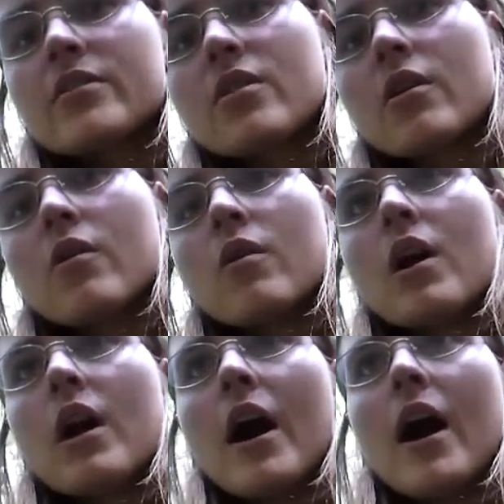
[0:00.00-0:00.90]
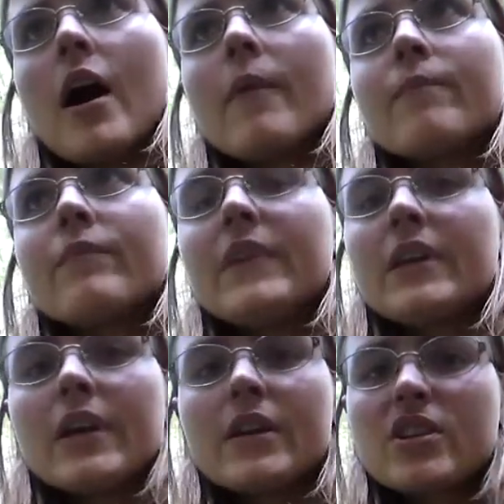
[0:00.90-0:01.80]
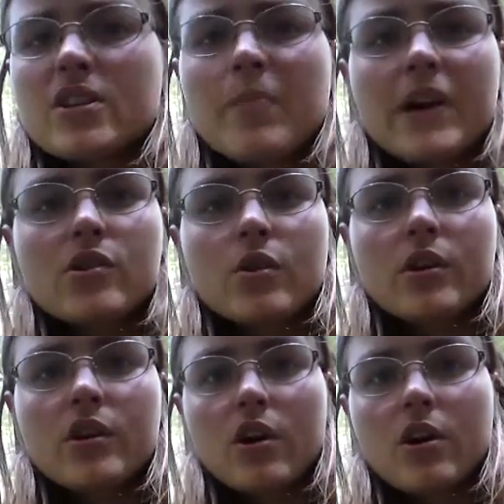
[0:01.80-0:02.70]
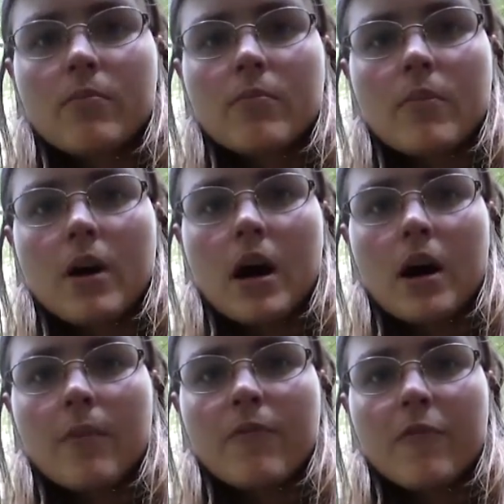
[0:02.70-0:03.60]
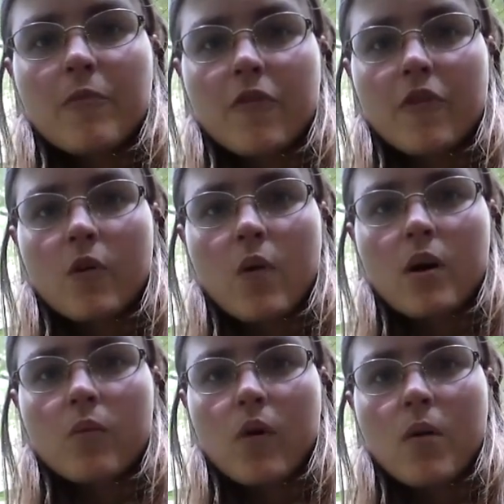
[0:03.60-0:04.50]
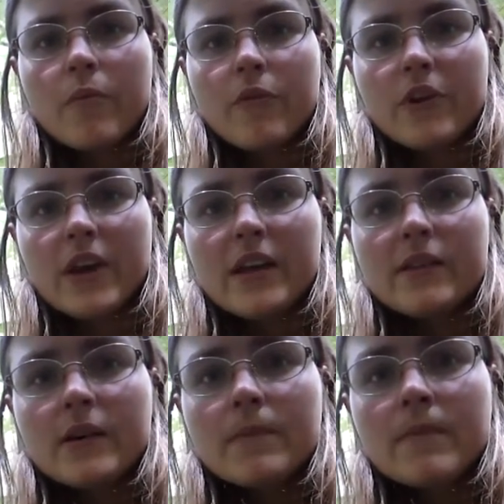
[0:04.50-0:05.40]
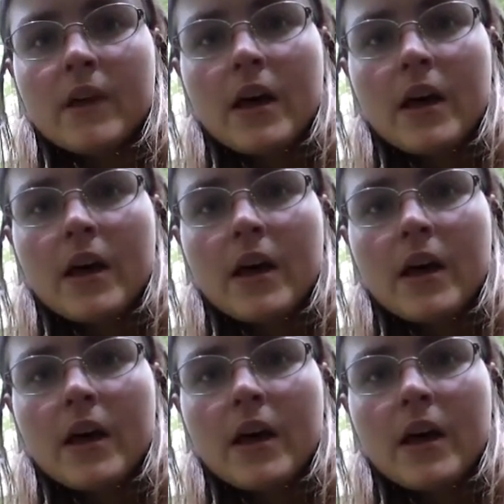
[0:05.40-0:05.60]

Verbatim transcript: So um, yeah, just make sure you cook them uh, for, for quite a while before you eat them